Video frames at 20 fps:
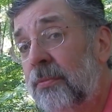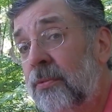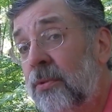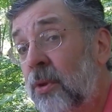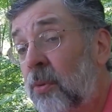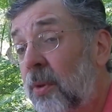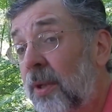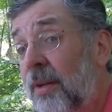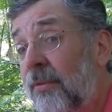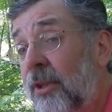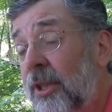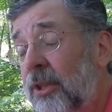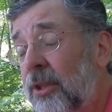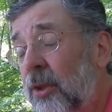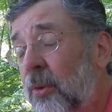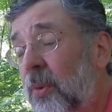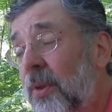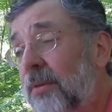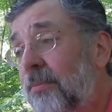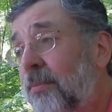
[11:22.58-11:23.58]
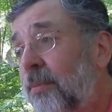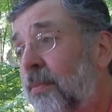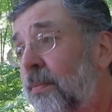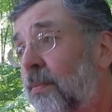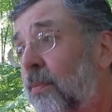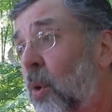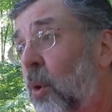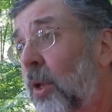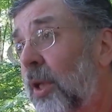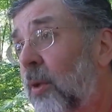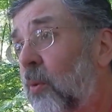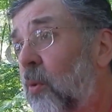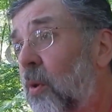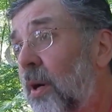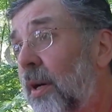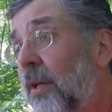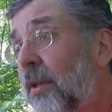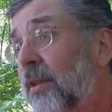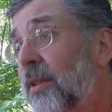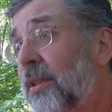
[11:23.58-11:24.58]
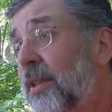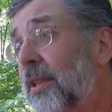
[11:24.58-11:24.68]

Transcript: do whatever you're doing, boiling water